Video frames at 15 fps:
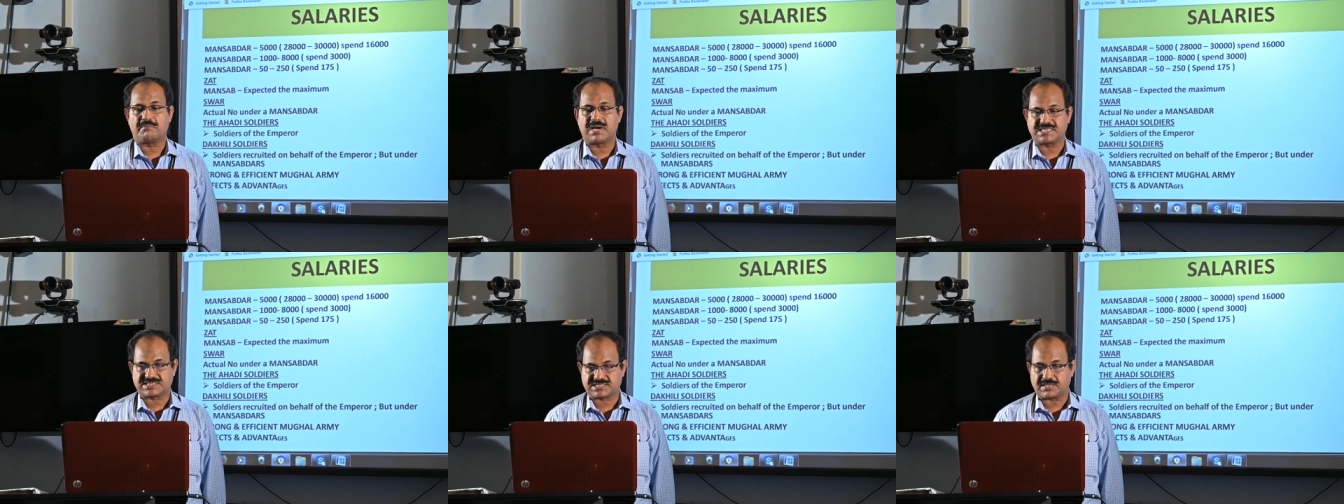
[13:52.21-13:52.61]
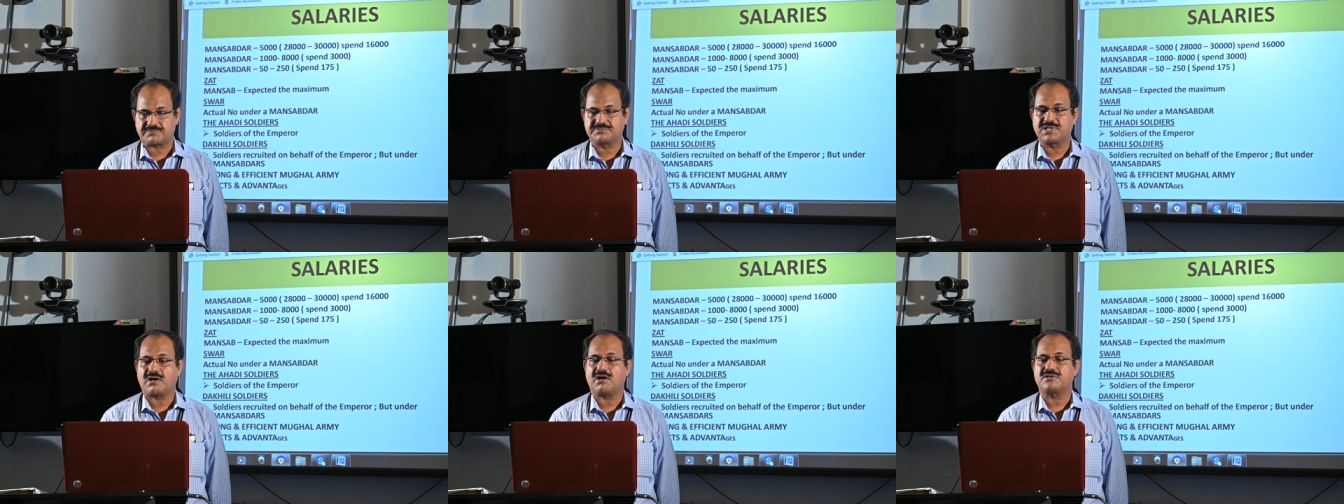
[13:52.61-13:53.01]

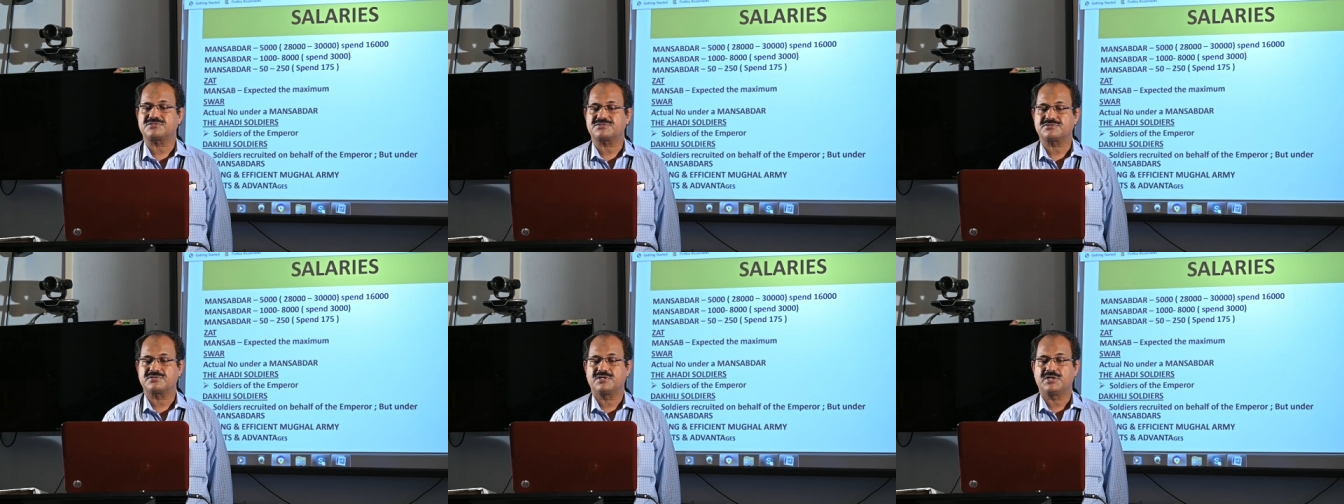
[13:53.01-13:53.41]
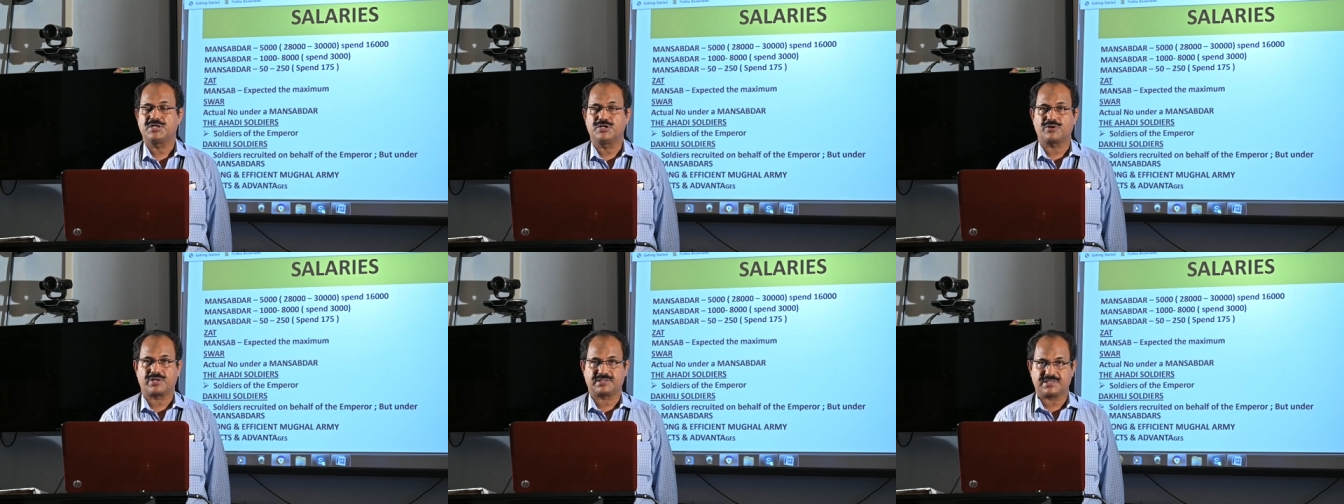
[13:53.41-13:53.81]
mansabdars
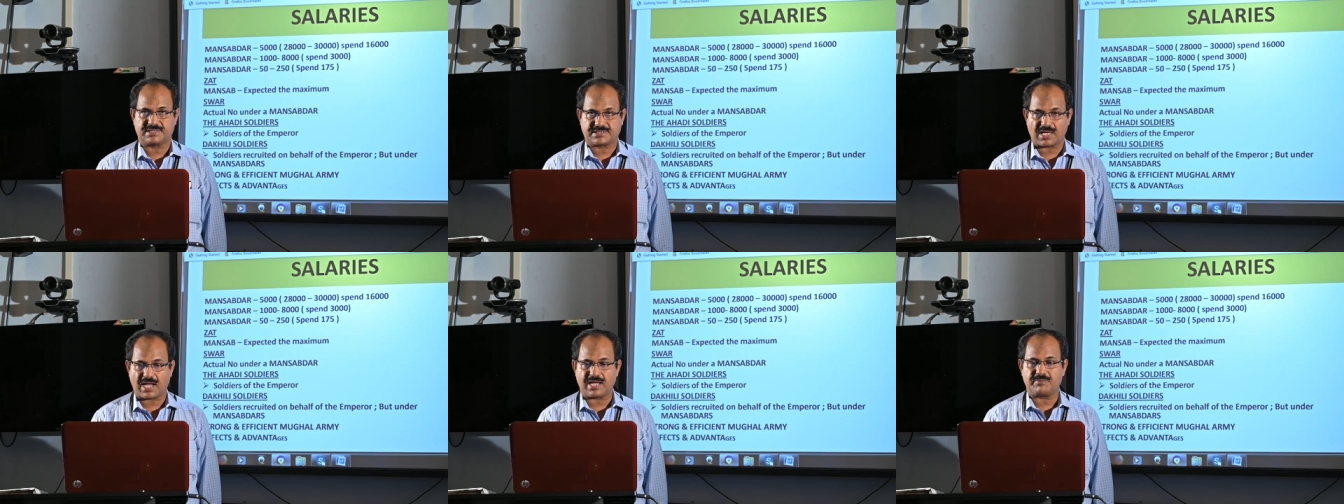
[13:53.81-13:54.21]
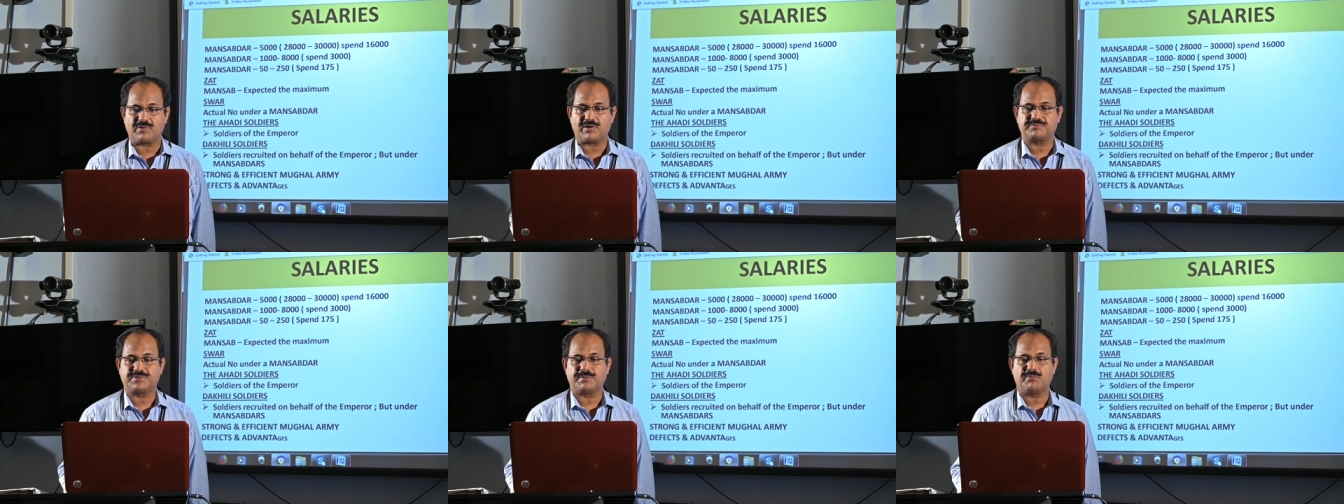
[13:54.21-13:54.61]
during the time
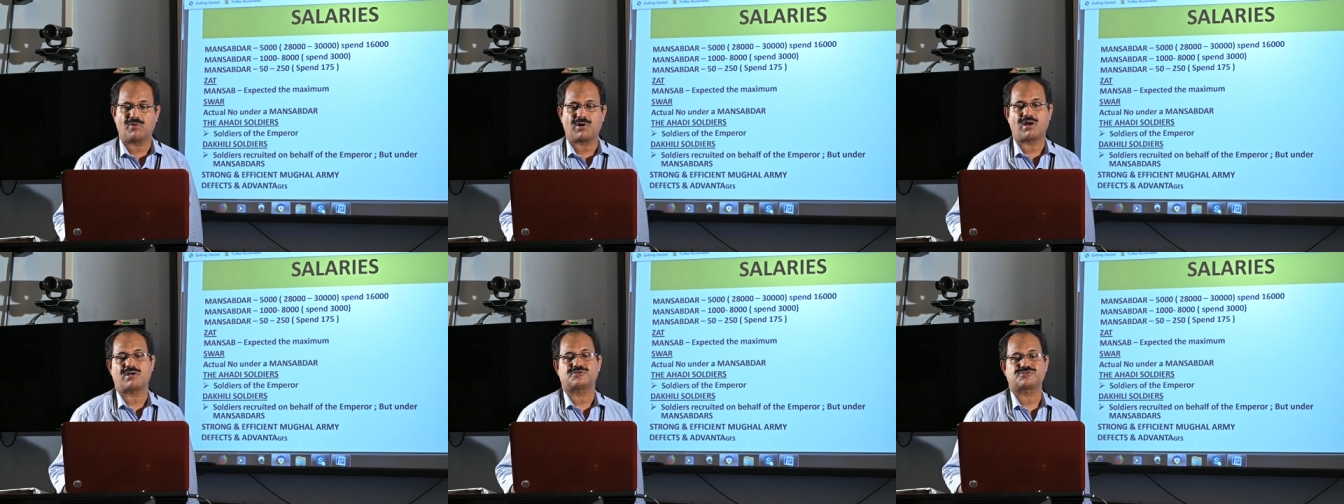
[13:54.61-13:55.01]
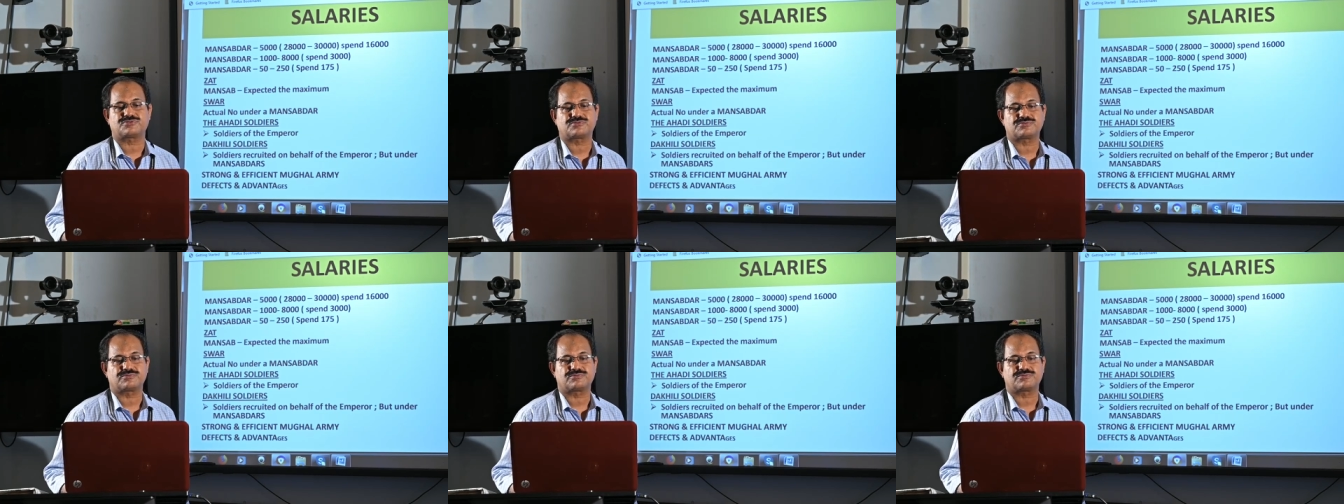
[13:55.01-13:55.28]
of the Mughals.